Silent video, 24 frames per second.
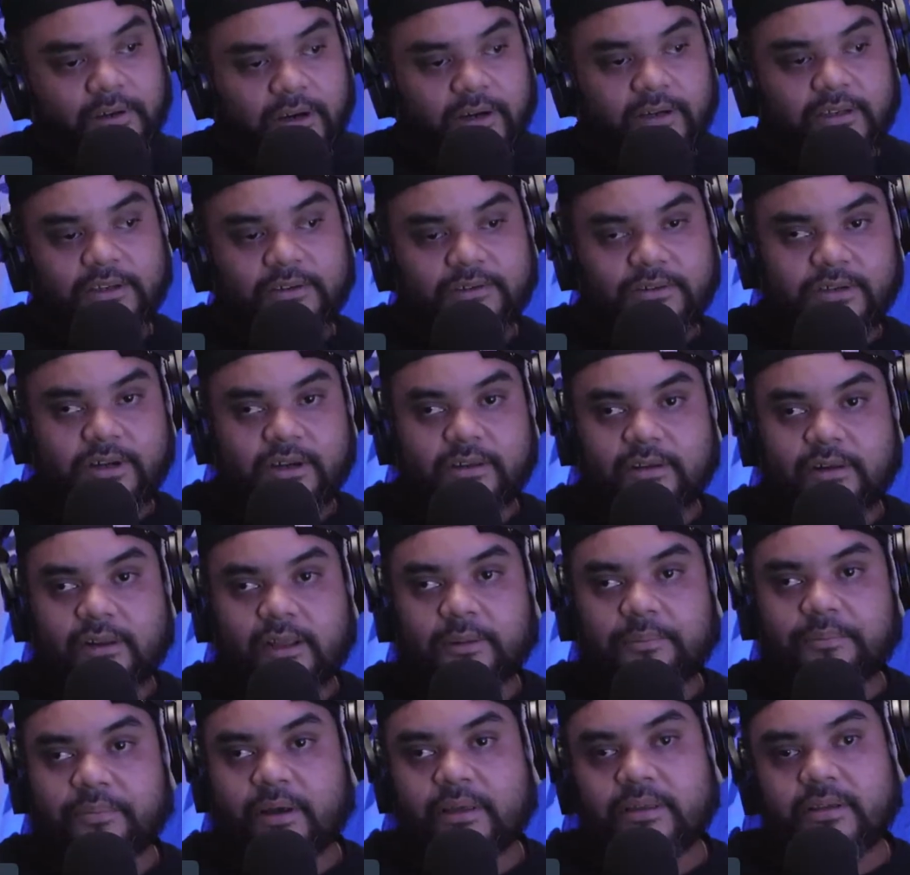to each other
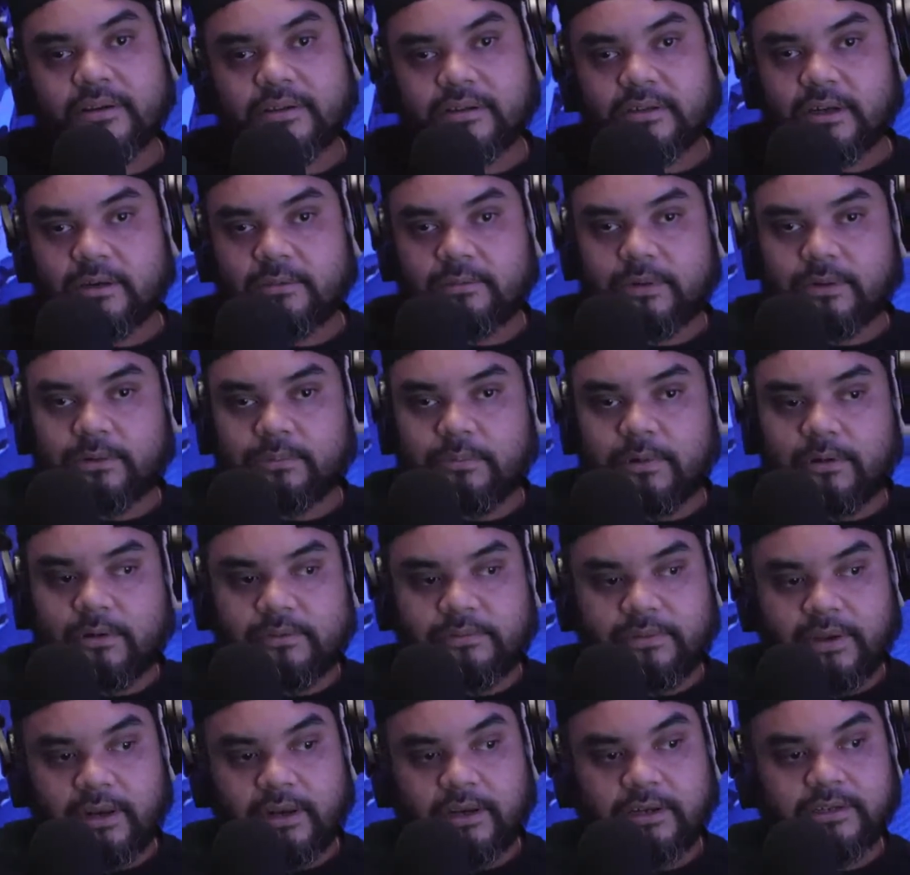like brothers, we
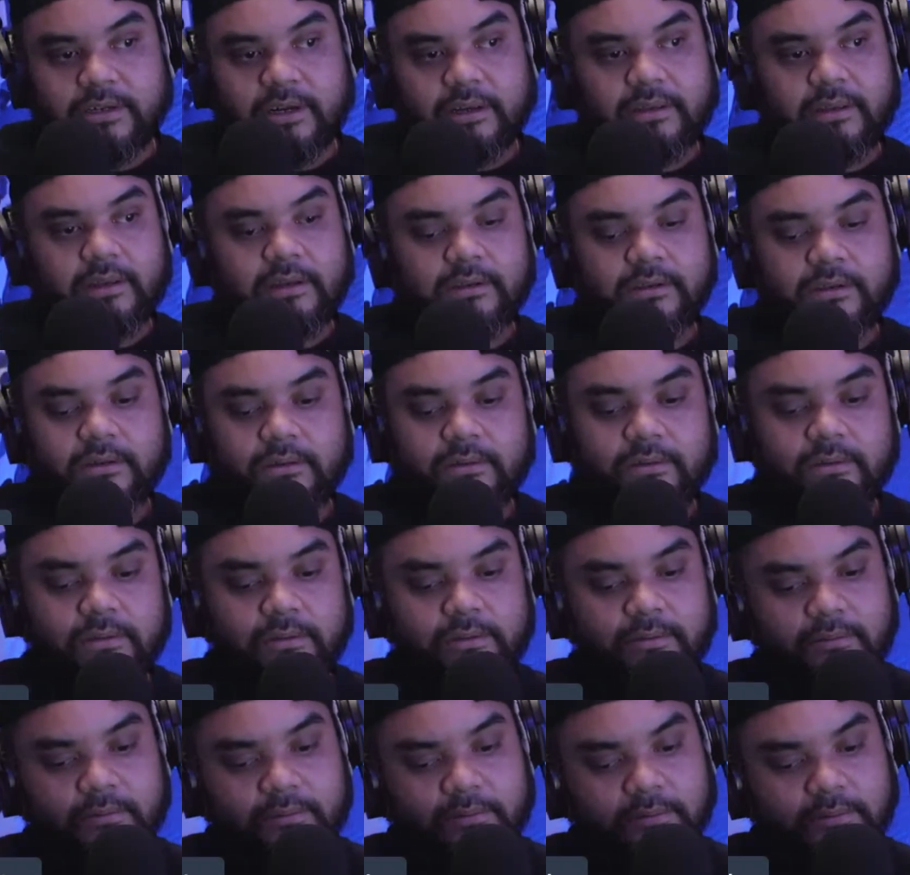motivate each other to
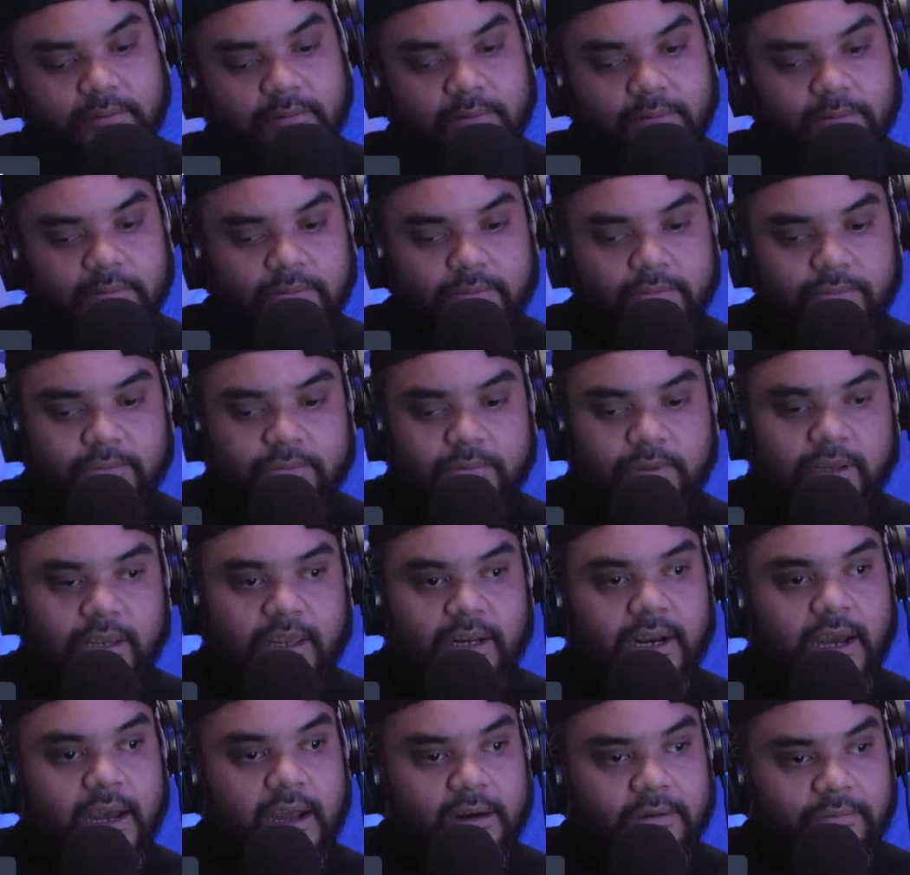get
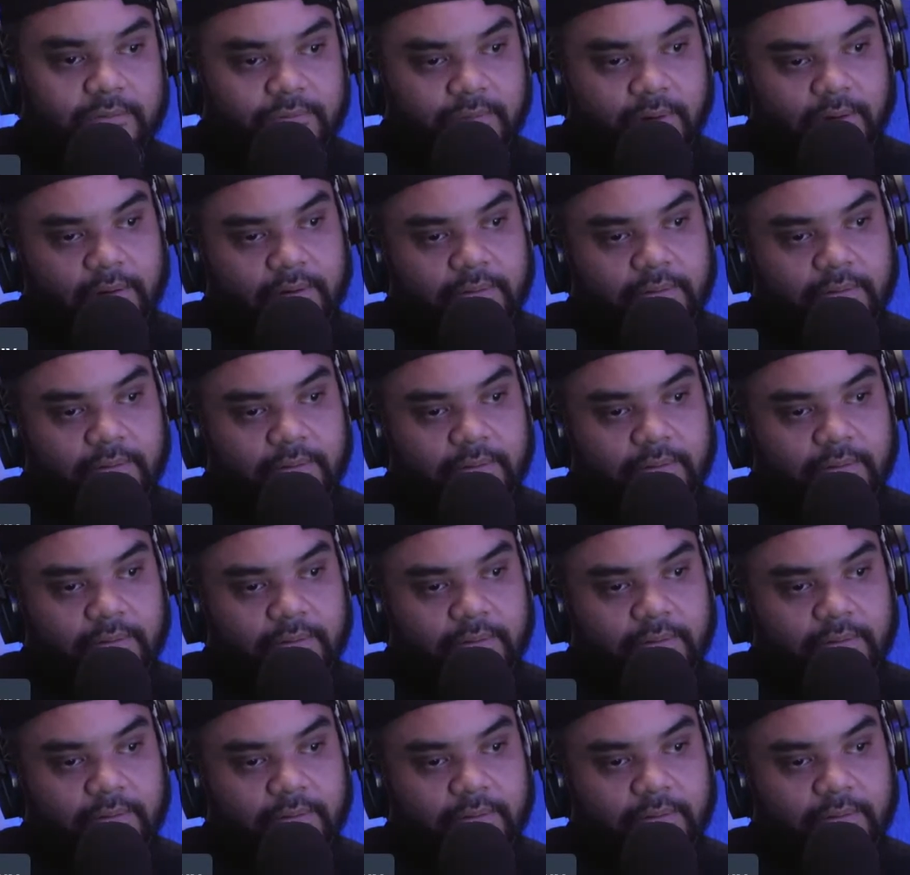out of our